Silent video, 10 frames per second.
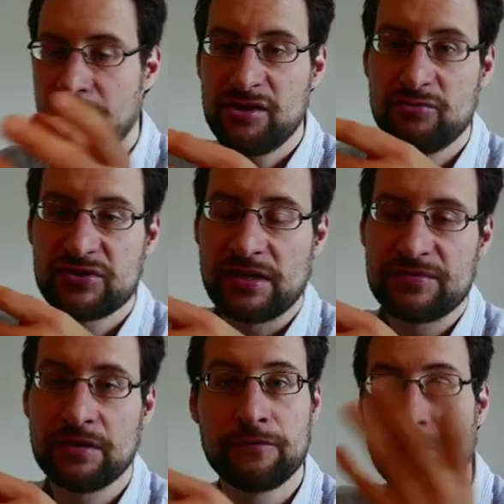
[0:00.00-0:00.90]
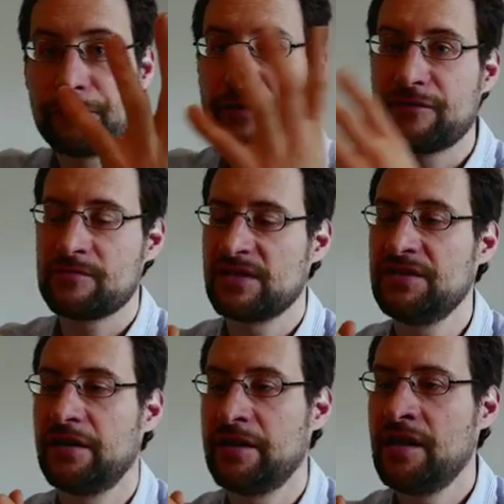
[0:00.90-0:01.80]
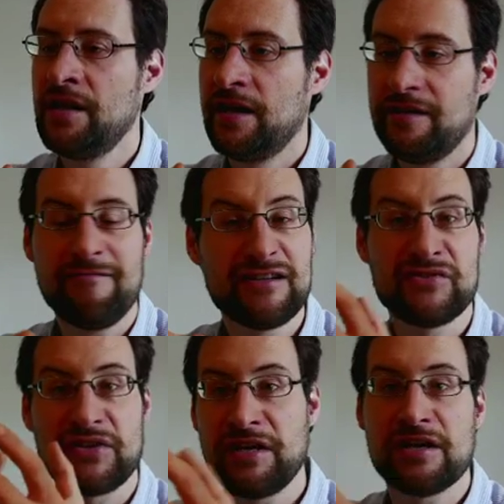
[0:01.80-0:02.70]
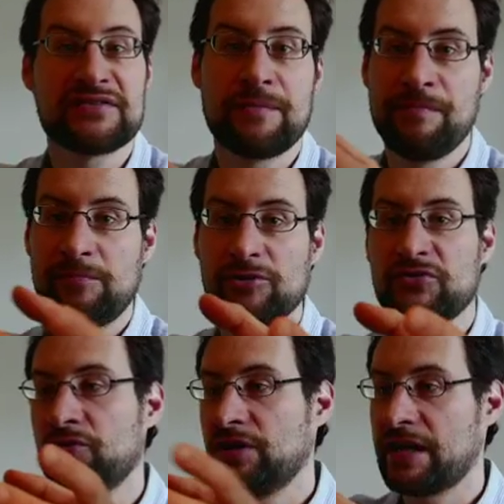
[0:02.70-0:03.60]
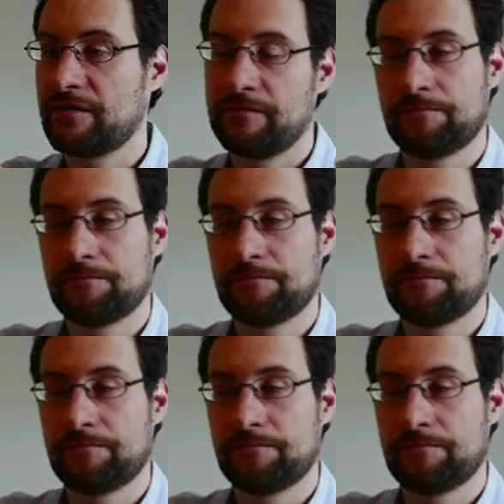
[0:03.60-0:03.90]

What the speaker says: can use something for free from the internet? And when you say, yeah, some people also like